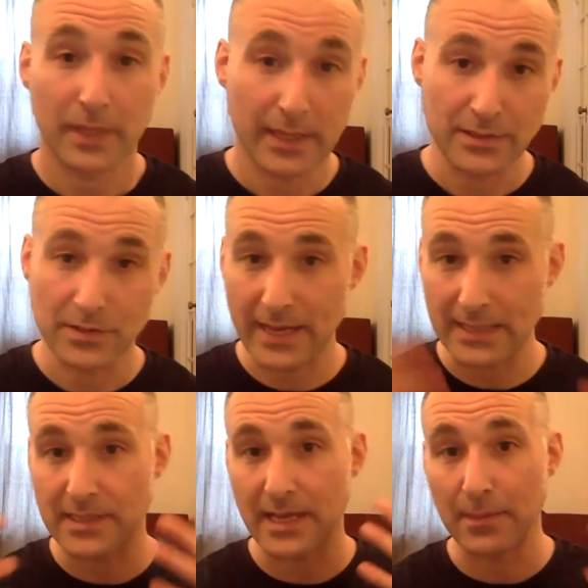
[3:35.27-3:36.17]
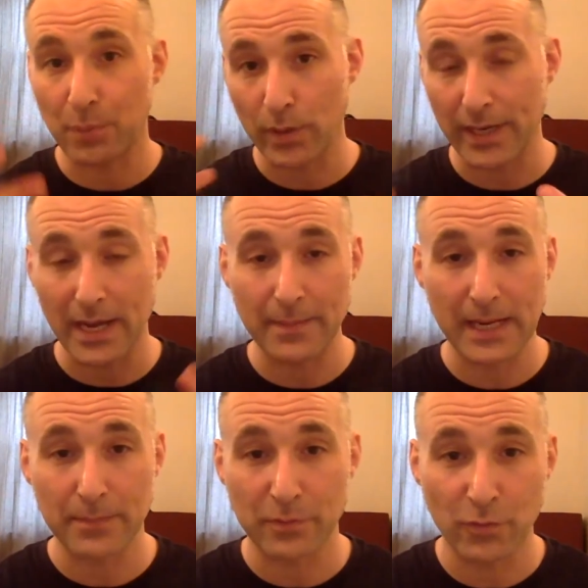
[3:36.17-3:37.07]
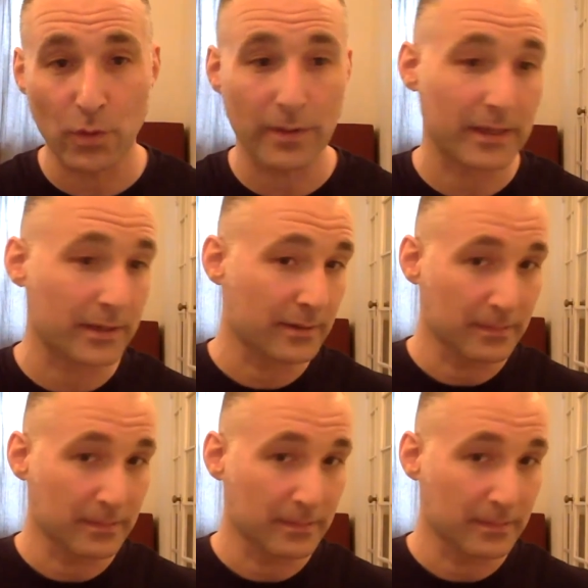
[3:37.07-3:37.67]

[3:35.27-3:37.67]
And so that's that point I made before, that